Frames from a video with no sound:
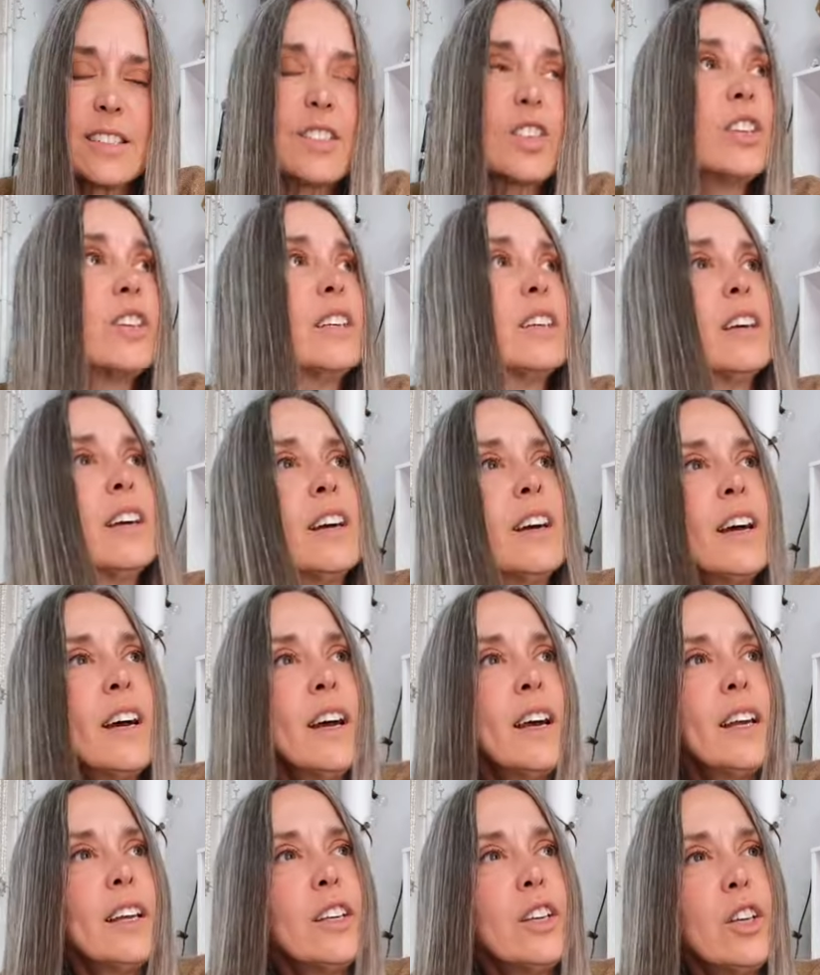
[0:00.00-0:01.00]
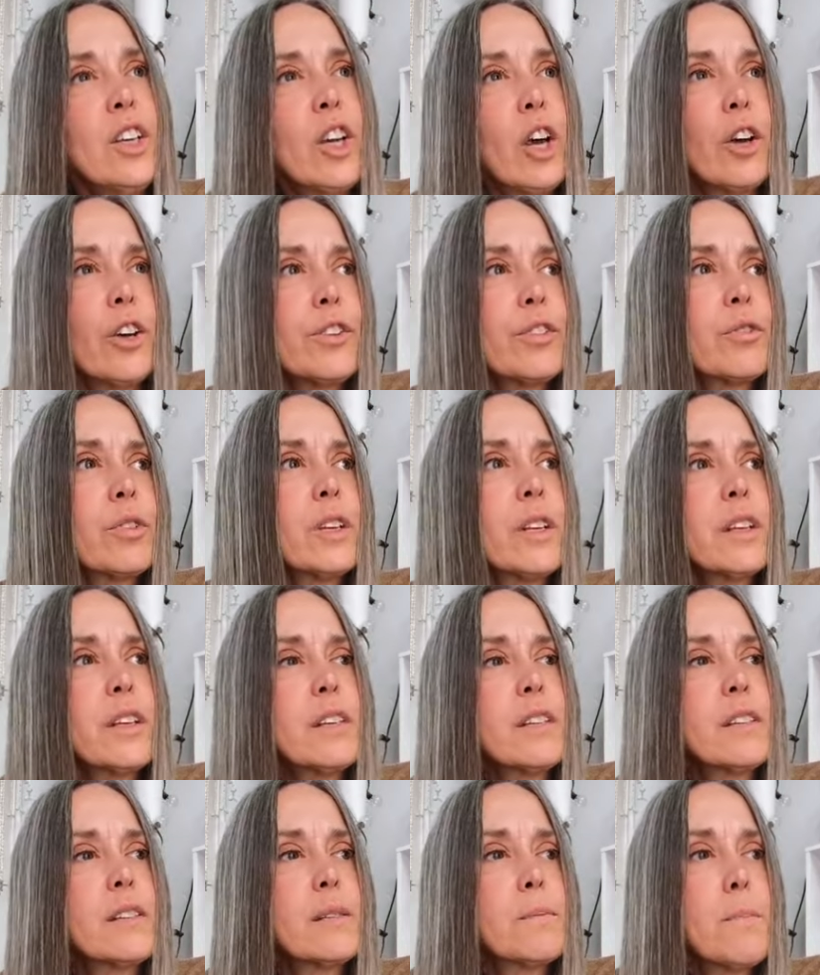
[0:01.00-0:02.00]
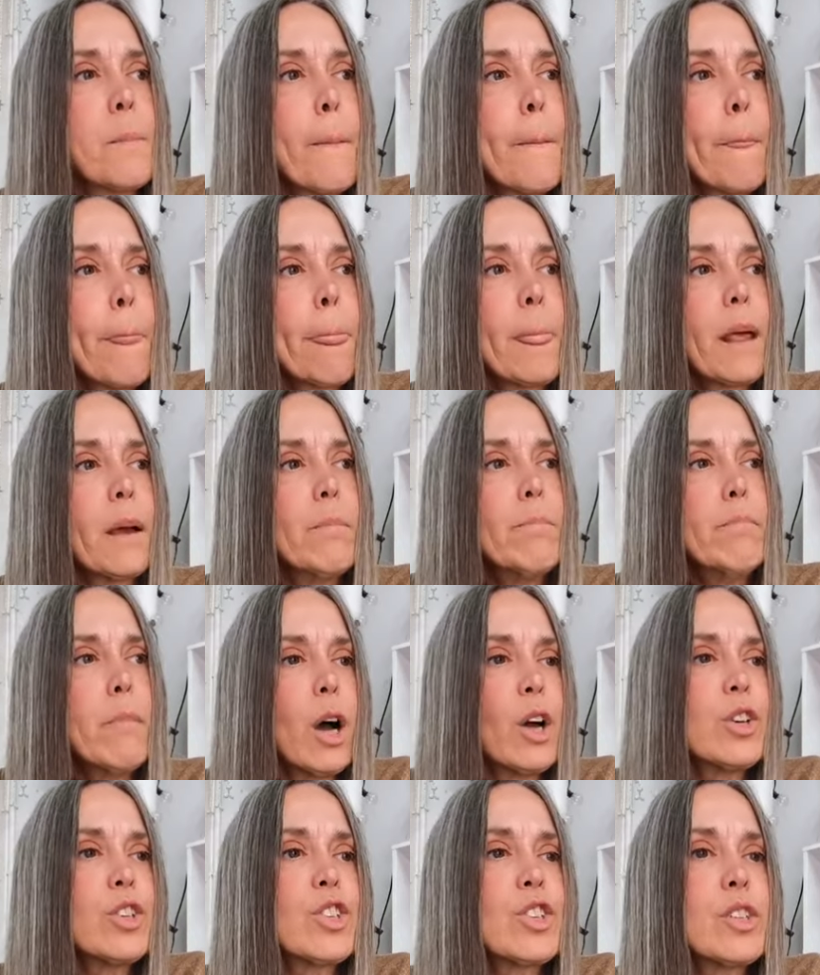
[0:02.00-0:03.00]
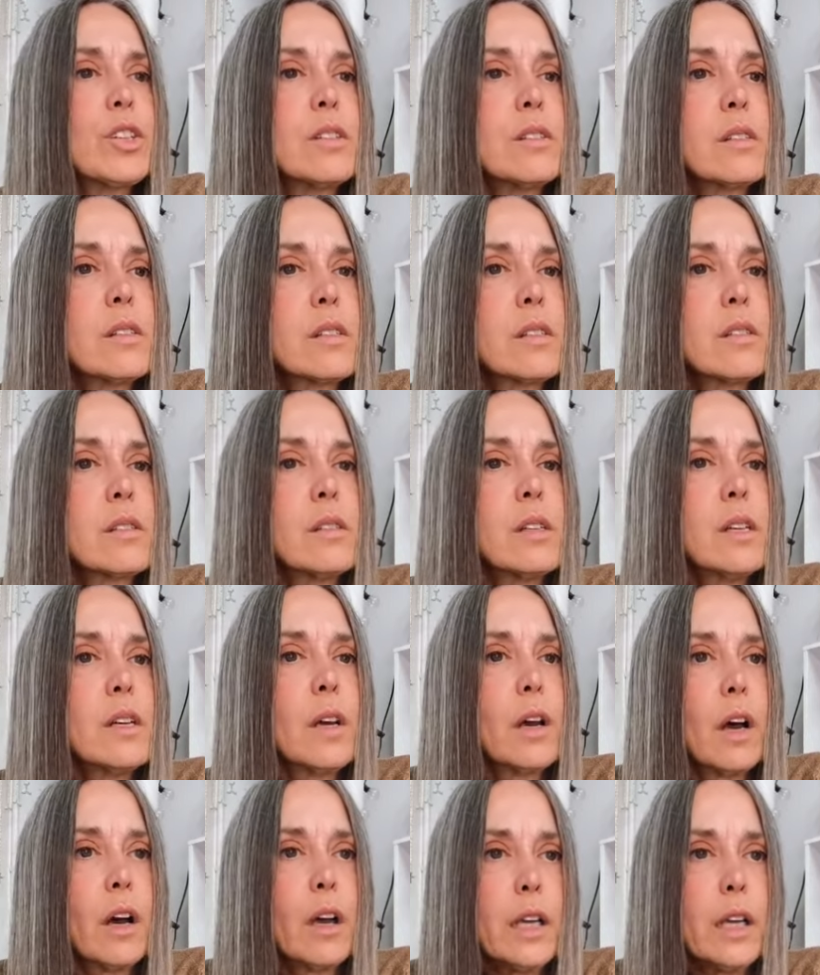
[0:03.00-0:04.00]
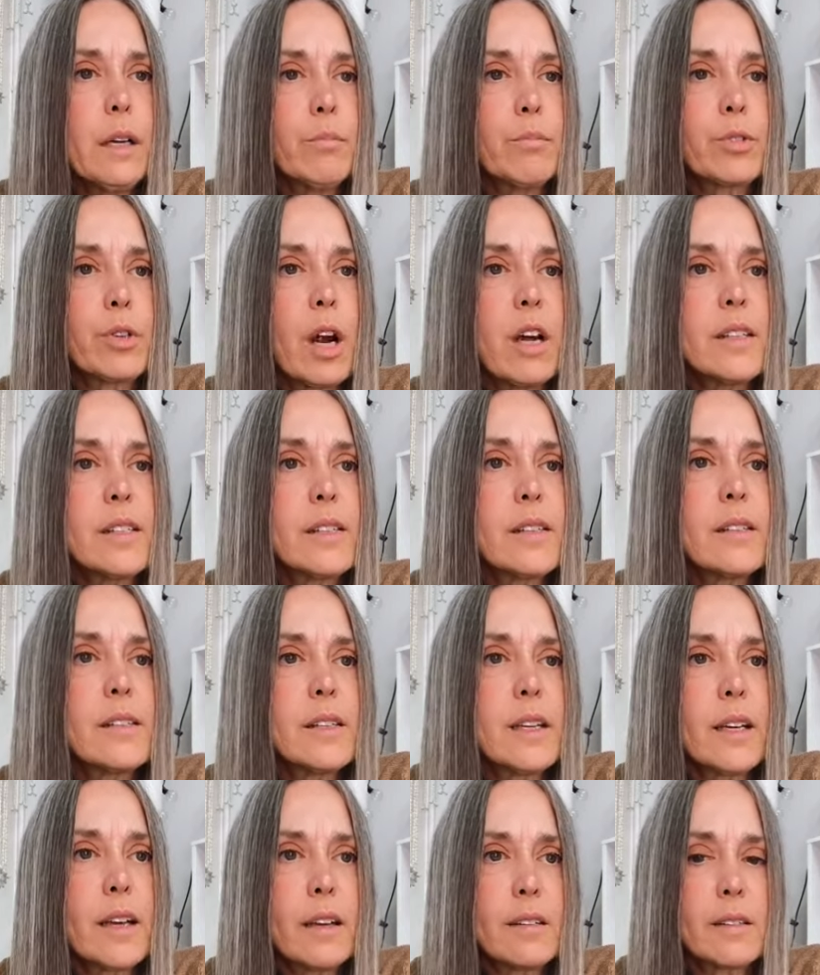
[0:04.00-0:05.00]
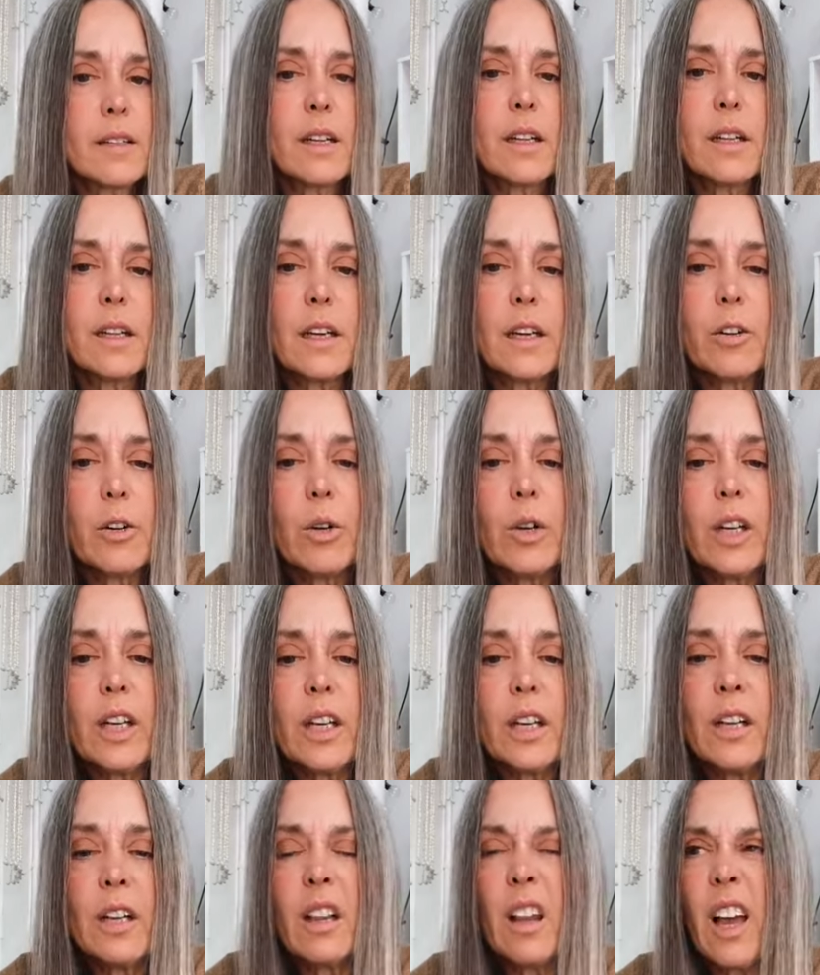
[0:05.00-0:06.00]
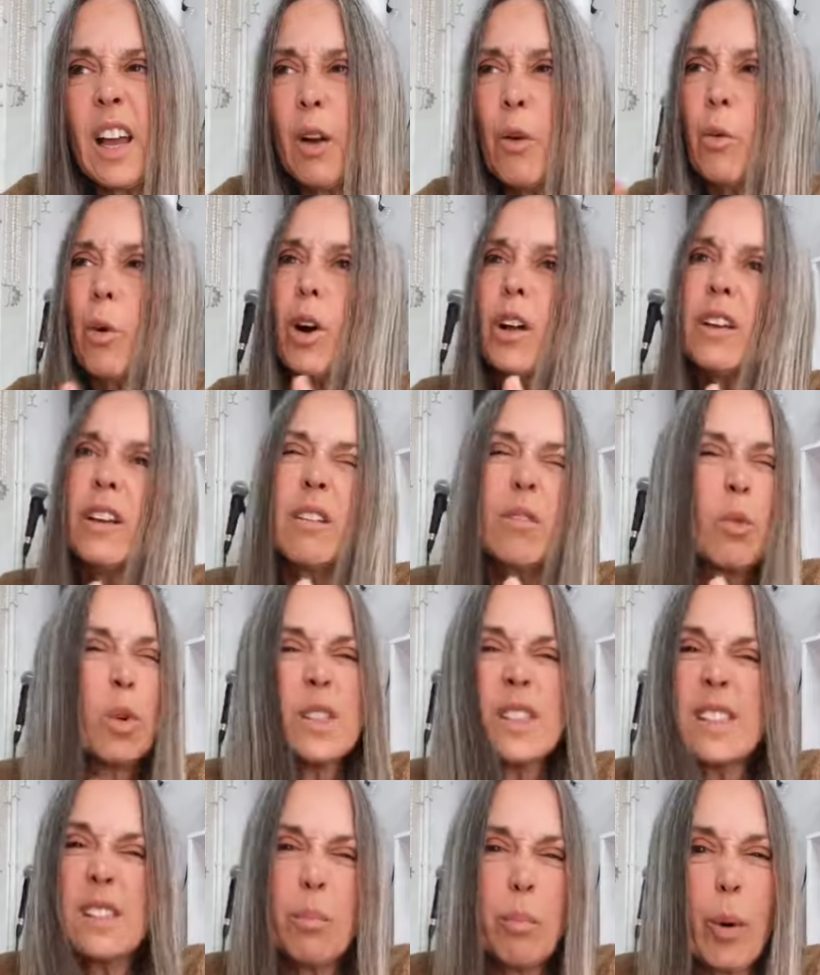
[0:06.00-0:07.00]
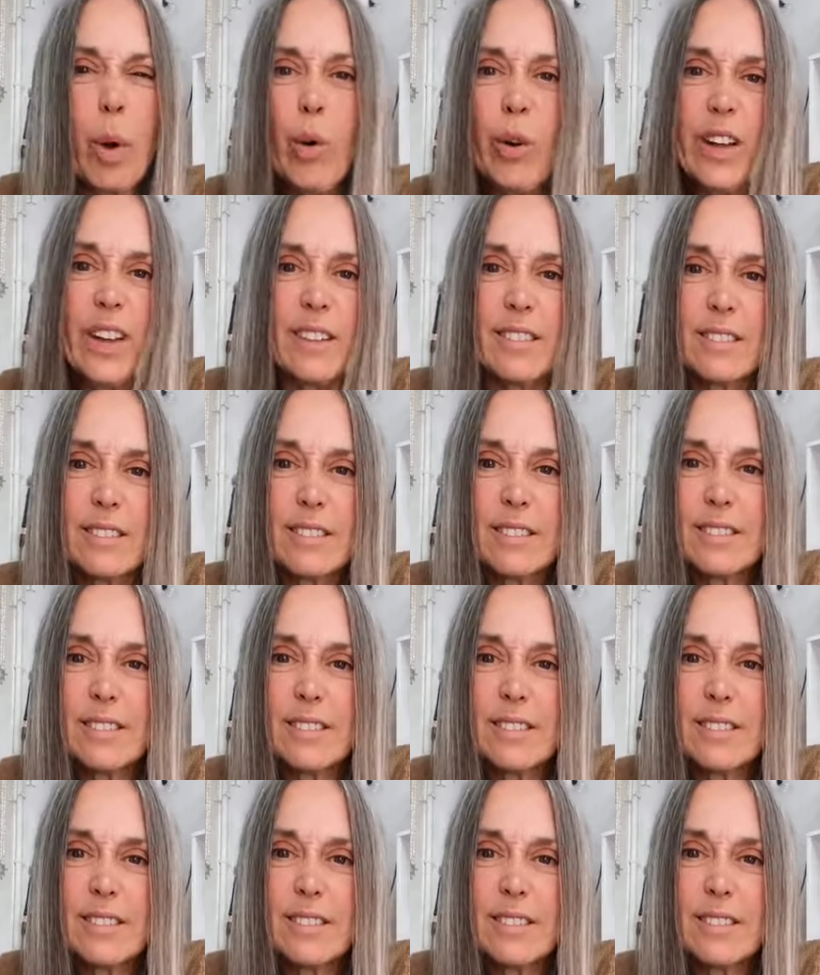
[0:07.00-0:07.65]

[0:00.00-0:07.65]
So you go through these motions in processing as a clairaudient, like what's the point?